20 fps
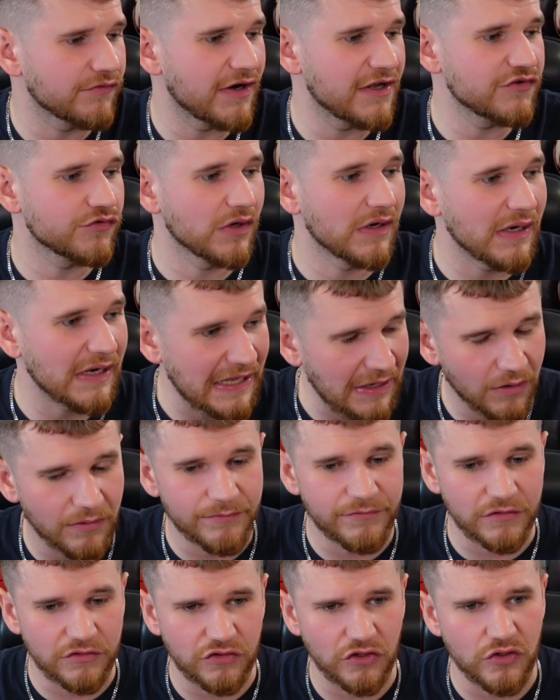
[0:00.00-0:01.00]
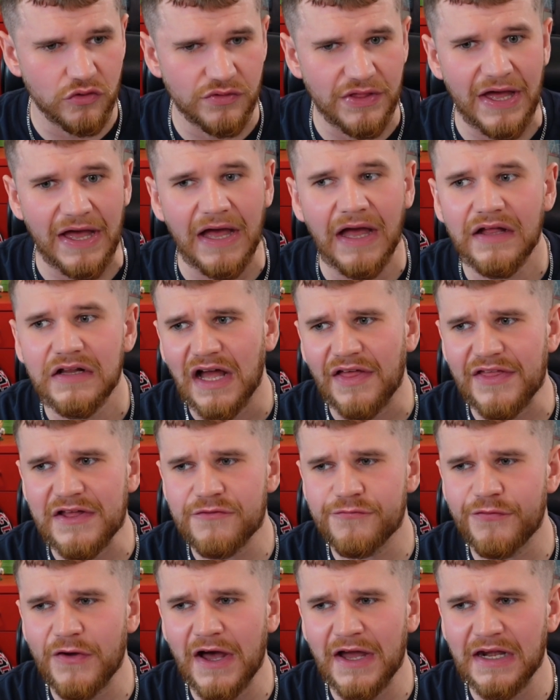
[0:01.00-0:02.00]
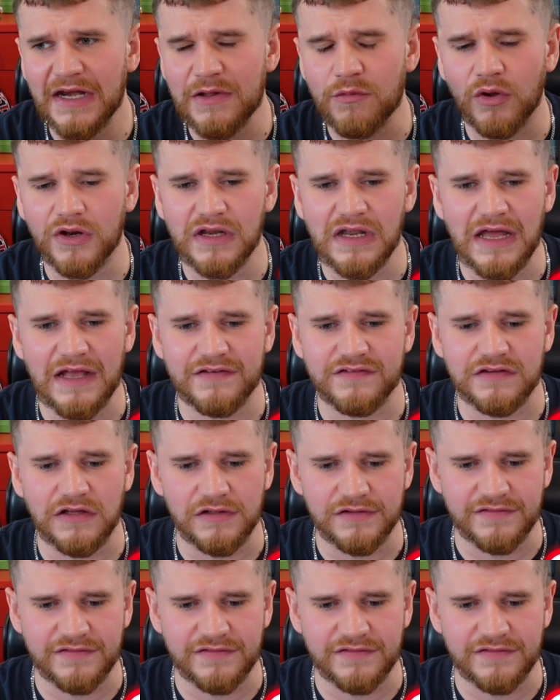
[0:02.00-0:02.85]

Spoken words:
range will allow him to do that. I think finally, one last little